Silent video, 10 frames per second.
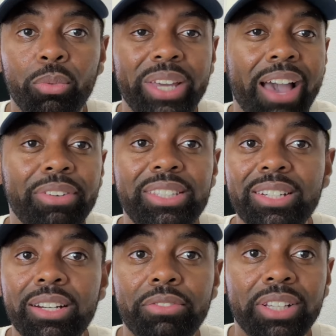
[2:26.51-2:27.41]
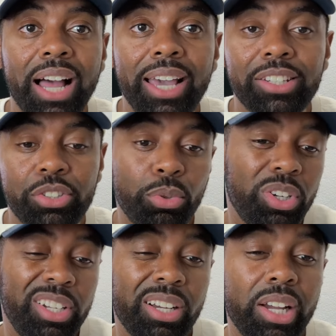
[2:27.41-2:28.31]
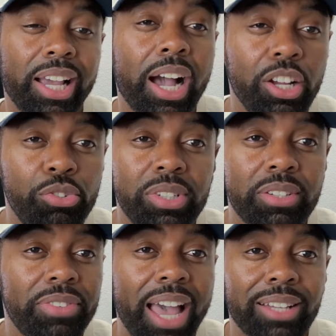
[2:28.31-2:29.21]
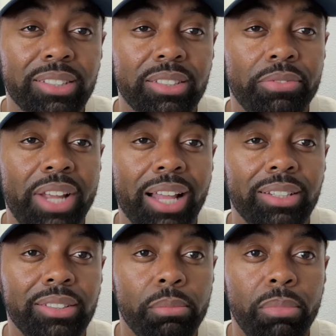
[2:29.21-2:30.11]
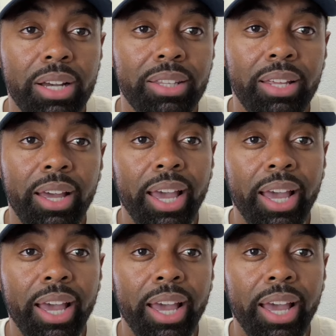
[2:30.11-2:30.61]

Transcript: we have a ton of clients who are doing hundreds of thousands of dollars a month.